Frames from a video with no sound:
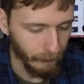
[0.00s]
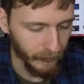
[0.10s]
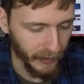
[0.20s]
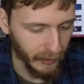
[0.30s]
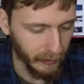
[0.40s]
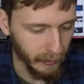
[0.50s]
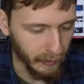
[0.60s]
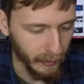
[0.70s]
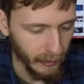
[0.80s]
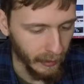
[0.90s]
So
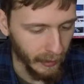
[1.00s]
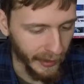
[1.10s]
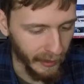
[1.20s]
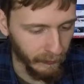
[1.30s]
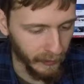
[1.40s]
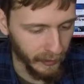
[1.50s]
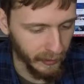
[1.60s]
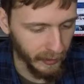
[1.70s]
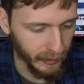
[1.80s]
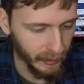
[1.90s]

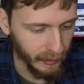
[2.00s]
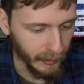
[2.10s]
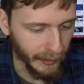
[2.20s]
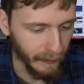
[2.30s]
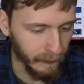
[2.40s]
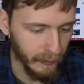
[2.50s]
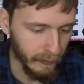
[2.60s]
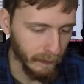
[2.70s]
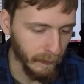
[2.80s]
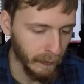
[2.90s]

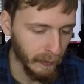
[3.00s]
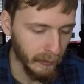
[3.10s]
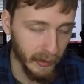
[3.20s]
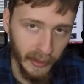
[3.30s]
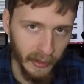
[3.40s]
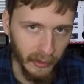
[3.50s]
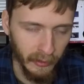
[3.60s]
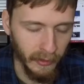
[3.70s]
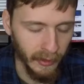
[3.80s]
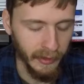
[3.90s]
haven't fully
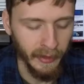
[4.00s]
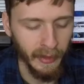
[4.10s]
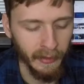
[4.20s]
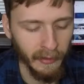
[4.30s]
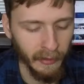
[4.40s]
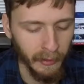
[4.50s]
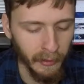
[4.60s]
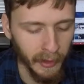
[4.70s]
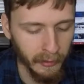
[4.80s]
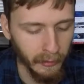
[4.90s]
used it yet, so
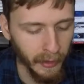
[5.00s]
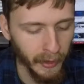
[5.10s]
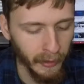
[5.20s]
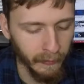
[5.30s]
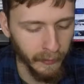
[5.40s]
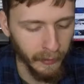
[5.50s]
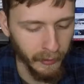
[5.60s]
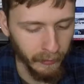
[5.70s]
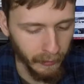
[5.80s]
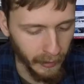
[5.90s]
I don't have a
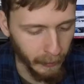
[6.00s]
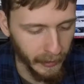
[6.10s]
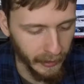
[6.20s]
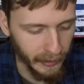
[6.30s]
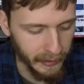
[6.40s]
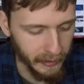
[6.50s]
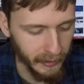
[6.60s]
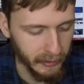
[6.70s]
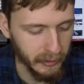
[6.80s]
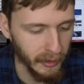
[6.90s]

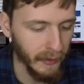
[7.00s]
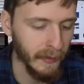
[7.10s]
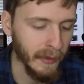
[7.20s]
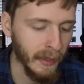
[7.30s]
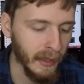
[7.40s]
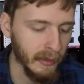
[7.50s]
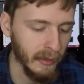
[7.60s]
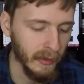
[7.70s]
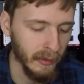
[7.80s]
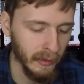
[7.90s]
recommendation just yet.
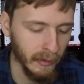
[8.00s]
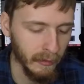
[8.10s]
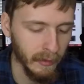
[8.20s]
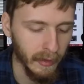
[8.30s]
So